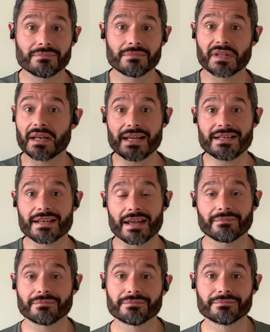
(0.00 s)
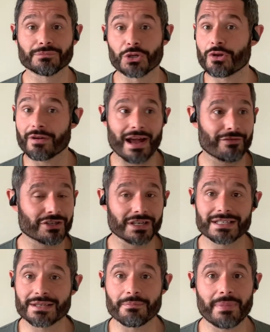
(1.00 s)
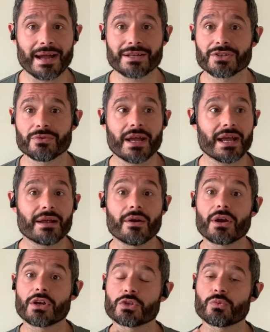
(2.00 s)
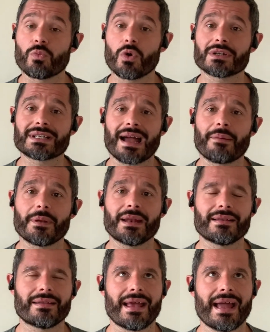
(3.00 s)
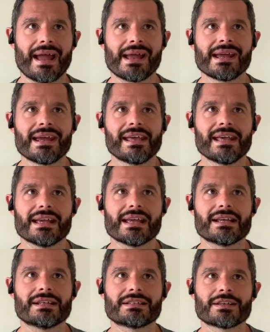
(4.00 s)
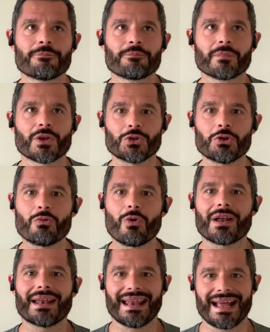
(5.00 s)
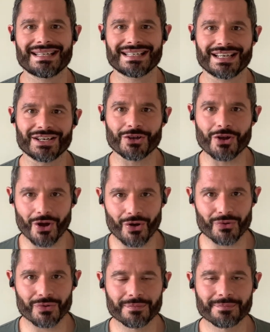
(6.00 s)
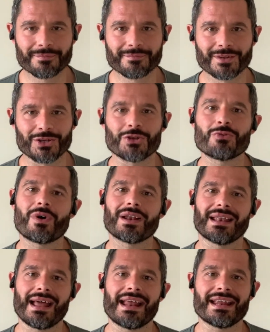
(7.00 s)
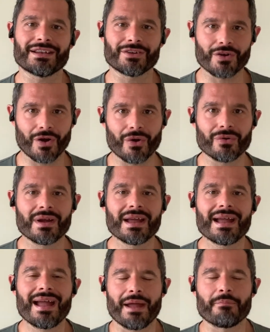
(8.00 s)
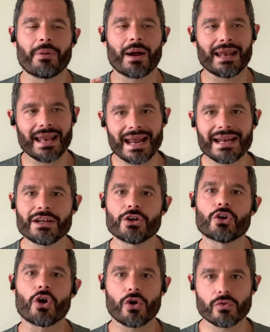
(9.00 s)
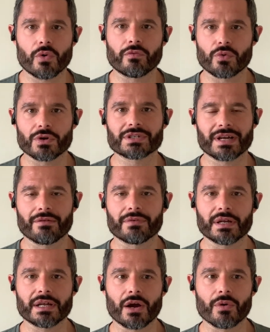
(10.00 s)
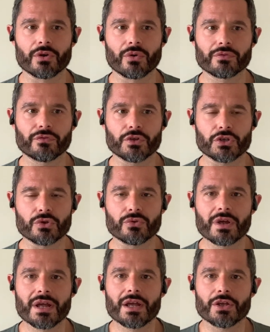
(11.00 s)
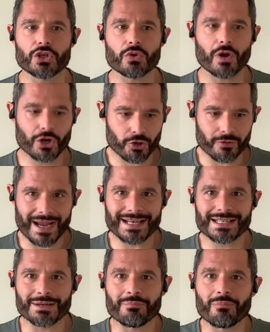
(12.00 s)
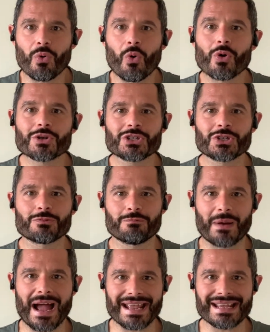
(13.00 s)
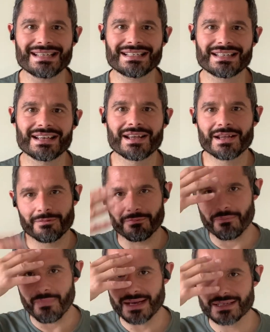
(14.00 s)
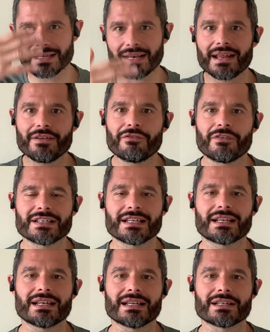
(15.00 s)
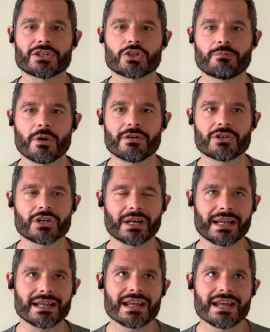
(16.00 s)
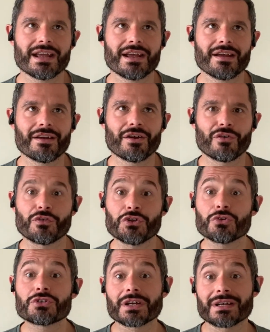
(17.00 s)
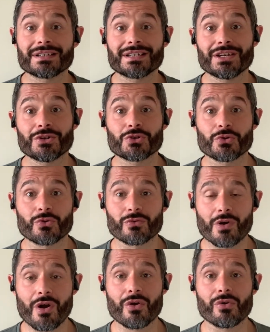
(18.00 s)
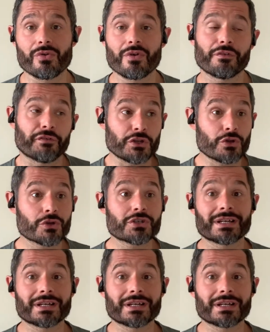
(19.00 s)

delete it. You don't have to listen back to it, because what's happening there is you are letting go. You are letting go. And by letting go of what's currently going on for you, you are creating more space mentally, physically, and spiritually for you to continue to grow, for you to